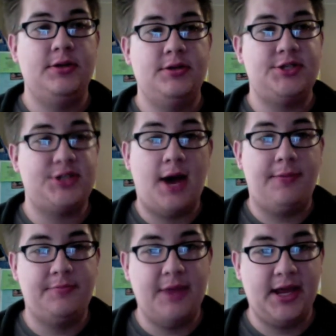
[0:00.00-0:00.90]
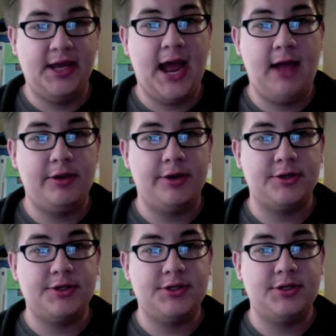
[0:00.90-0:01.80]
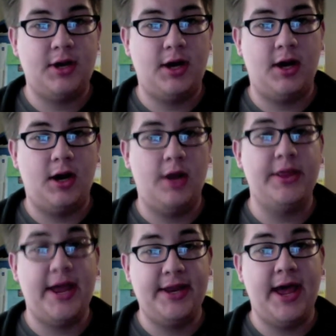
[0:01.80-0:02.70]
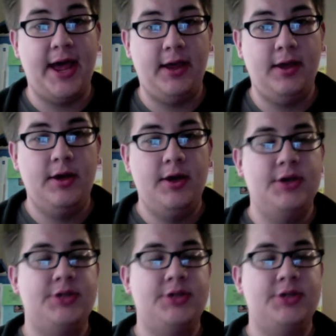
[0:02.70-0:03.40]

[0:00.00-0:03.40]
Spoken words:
stopped making calendars on that day.